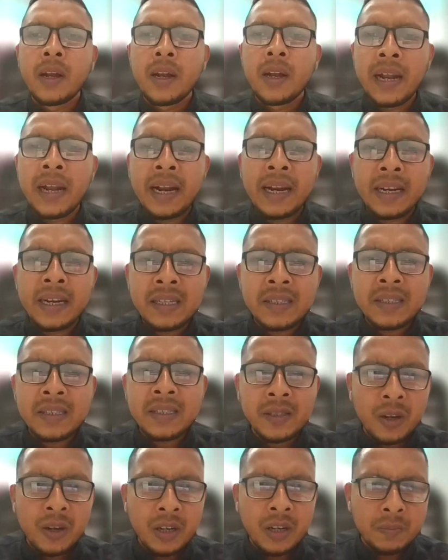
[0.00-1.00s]
land
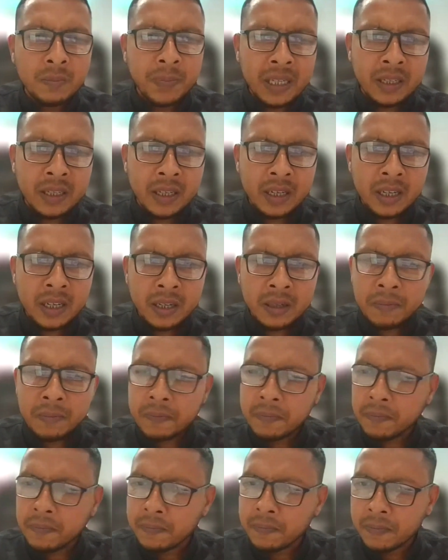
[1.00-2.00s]
is not been uh,
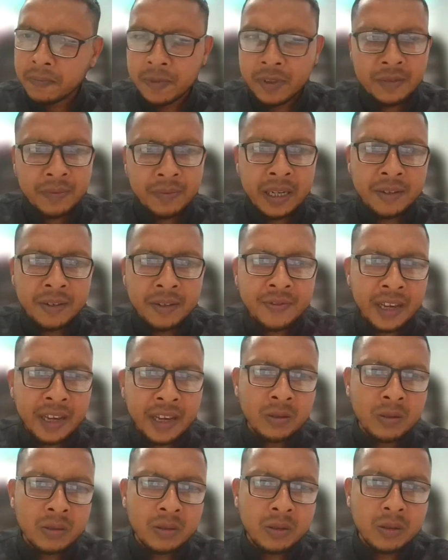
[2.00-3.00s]
remain
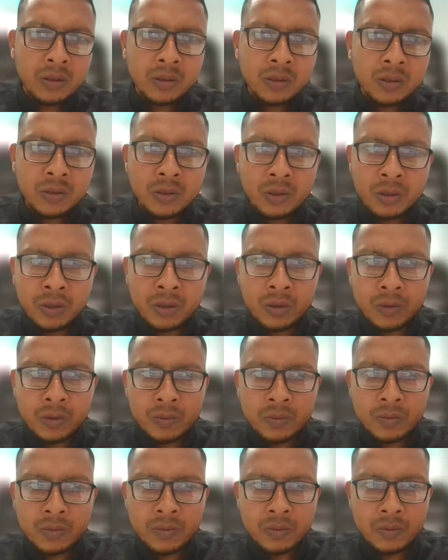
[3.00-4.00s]
fallow.
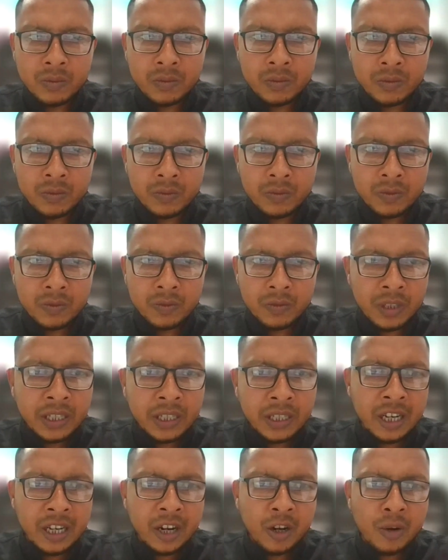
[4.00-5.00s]
So
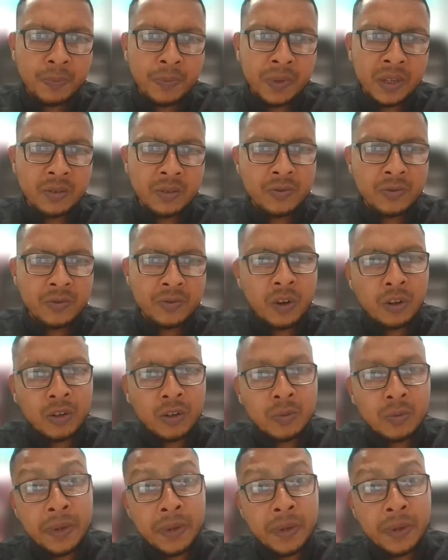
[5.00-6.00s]
intercropping
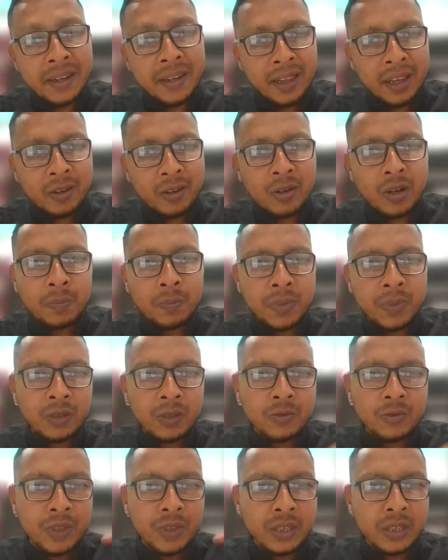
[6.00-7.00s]
followed by relay
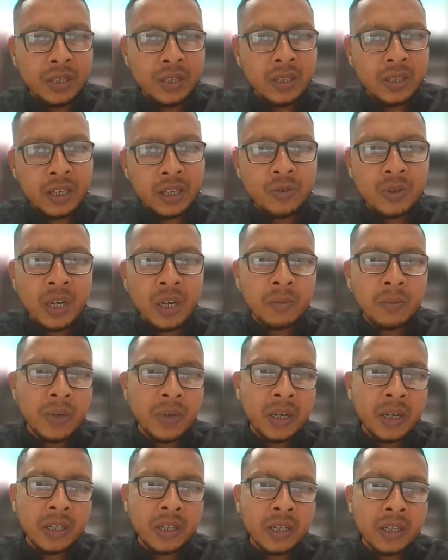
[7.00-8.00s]
cropping with uh,
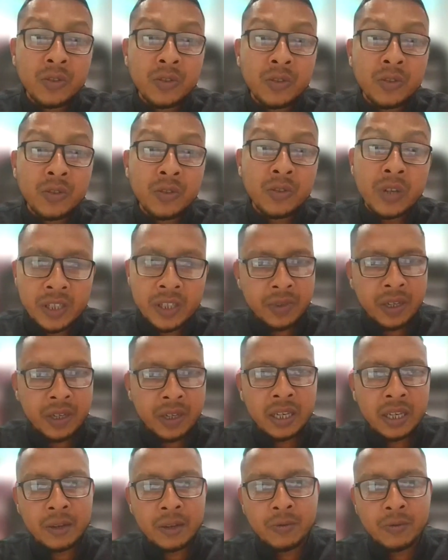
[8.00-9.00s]
cucumber, cucurbis
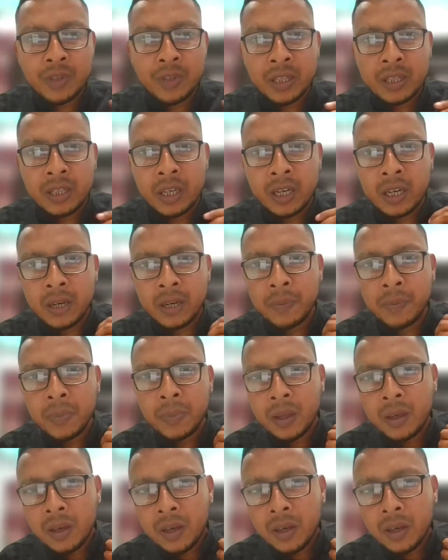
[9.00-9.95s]
family, with the uh,